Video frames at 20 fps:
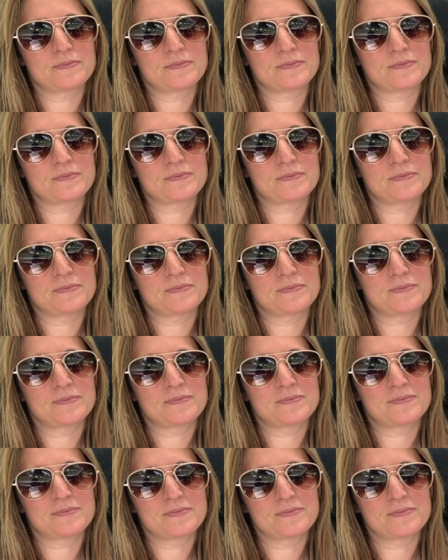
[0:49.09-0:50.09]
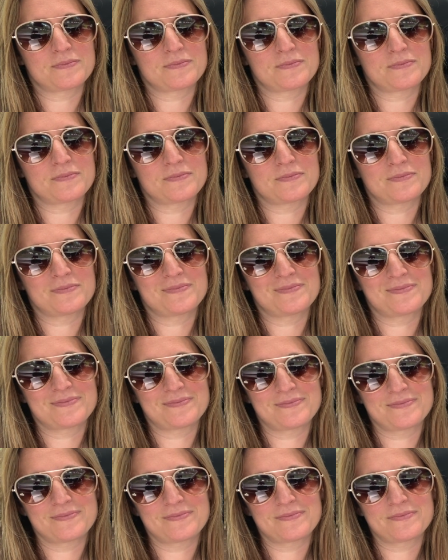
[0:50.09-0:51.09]

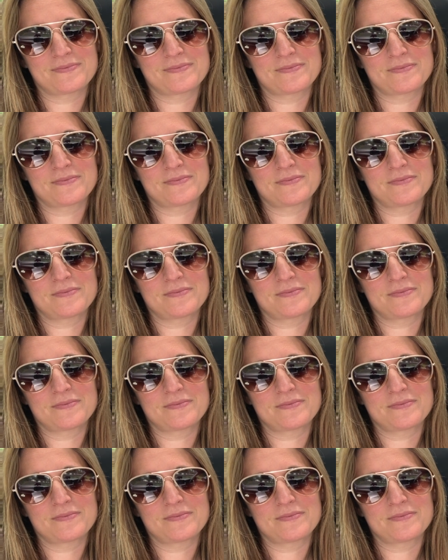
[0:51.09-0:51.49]
(silent)